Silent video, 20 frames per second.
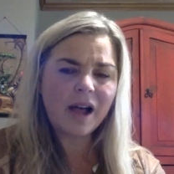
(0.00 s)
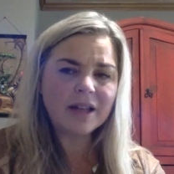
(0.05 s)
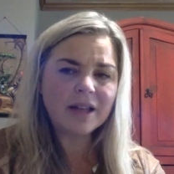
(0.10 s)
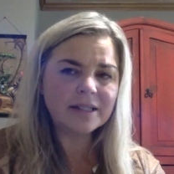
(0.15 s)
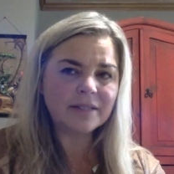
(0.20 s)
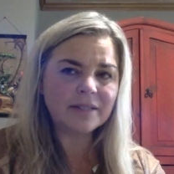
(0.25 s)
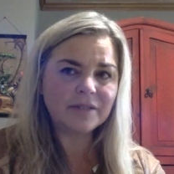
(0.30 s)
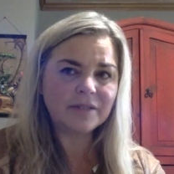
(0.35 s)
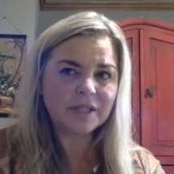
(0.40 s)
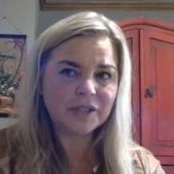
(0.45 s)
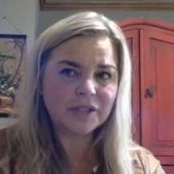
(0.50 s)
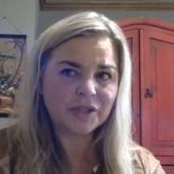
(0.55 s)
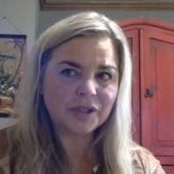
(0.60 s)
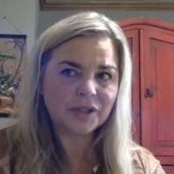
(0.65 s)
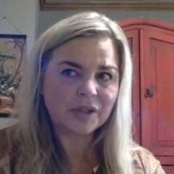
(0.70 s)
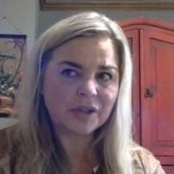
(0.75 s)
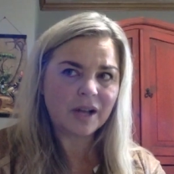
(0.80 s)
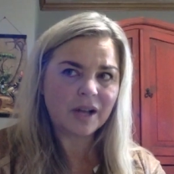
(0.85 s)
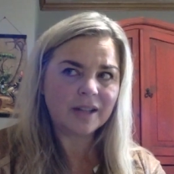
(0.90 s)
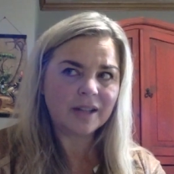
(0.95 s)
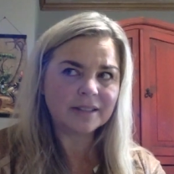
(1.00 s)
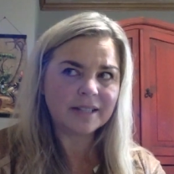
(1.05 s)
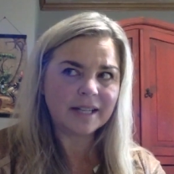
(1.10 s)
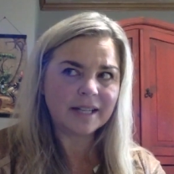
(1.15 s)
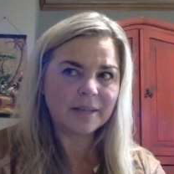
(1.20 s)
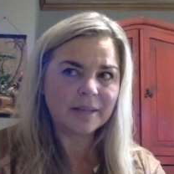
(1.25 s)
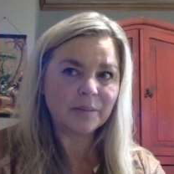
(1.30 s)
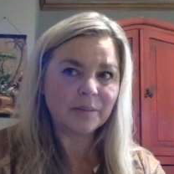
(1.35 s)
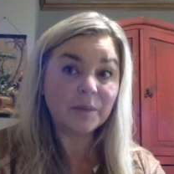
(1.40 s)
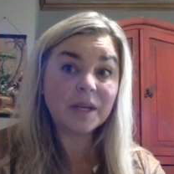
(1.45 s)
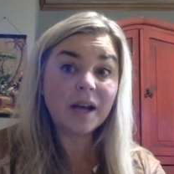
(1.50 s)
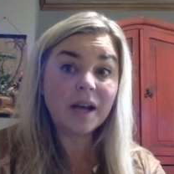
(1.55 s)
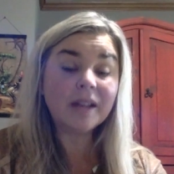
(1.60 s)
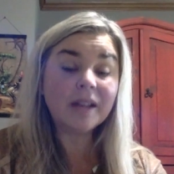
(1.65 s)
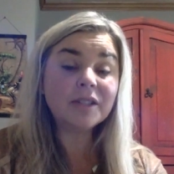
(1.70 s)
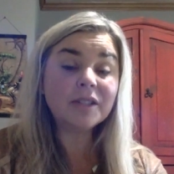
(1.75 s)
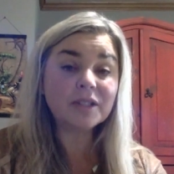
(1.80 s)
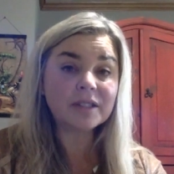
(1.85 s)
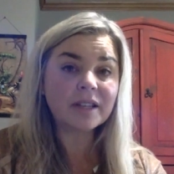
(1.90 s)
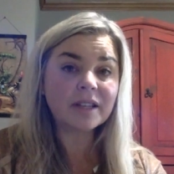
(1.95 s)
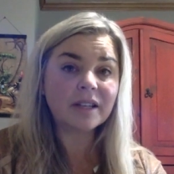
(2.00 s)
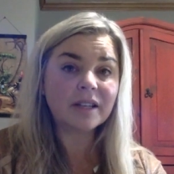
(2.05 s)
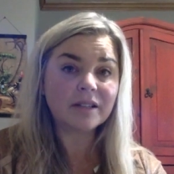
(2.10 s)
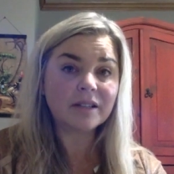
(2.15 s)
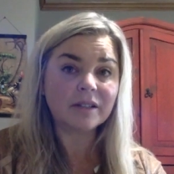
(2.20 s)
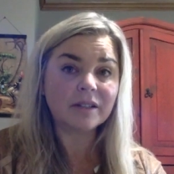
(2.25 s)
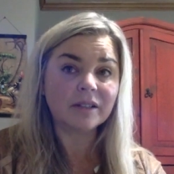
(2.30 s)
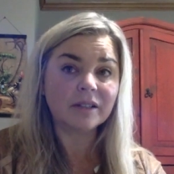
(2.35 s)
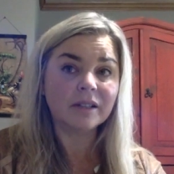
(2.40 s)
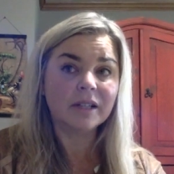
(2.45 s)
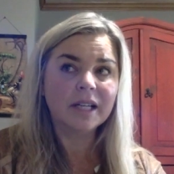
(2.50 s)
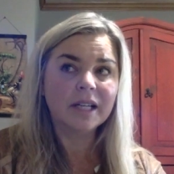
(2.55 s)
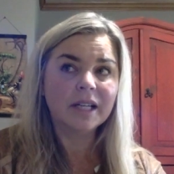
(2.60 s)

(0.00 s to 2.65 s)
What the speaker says: of digital content beyond just Kindle.